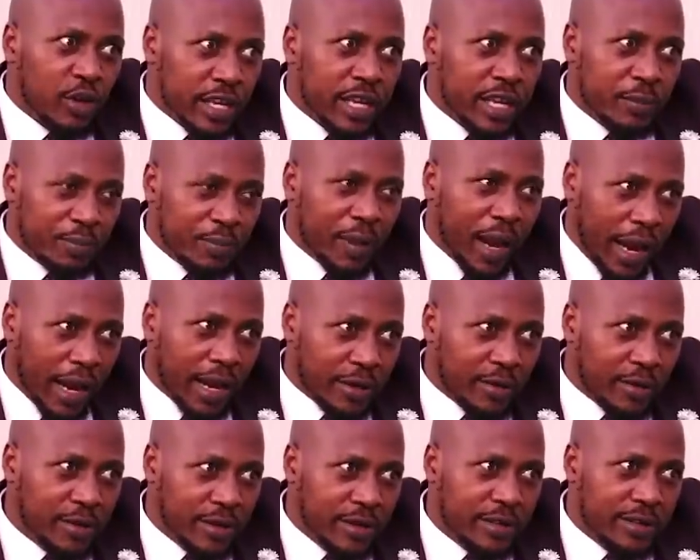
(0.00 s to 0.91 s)
Talking
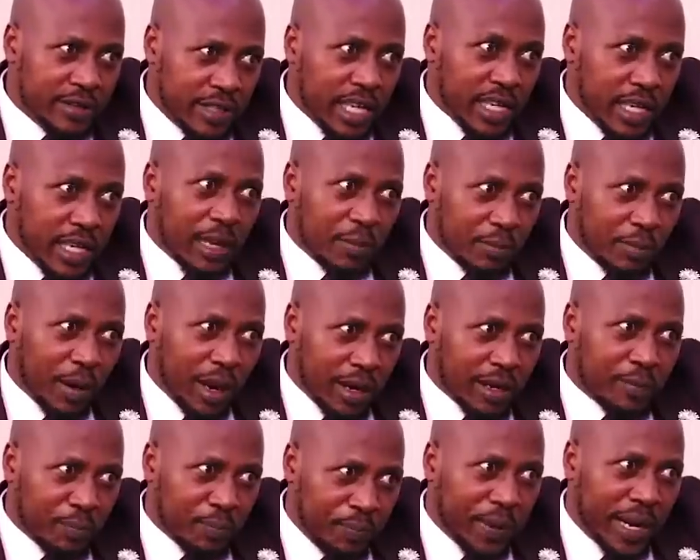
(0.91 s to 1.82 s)
parallel. Mm-hmm. Thinking
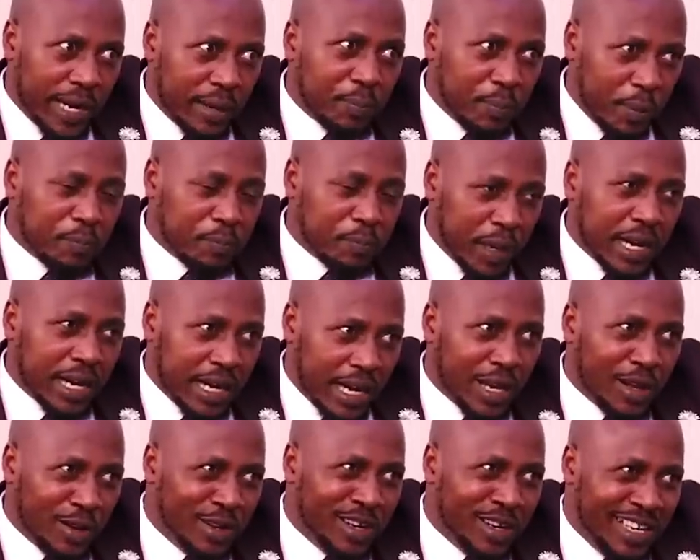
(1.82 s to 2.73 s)

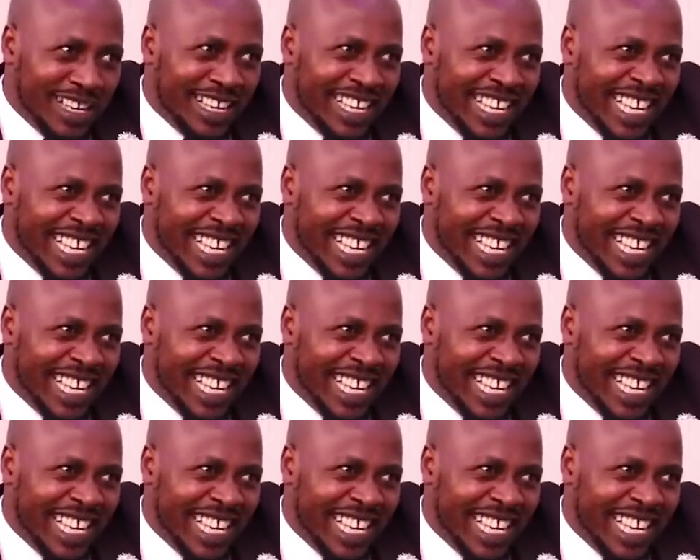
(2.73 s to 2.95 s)
parallel.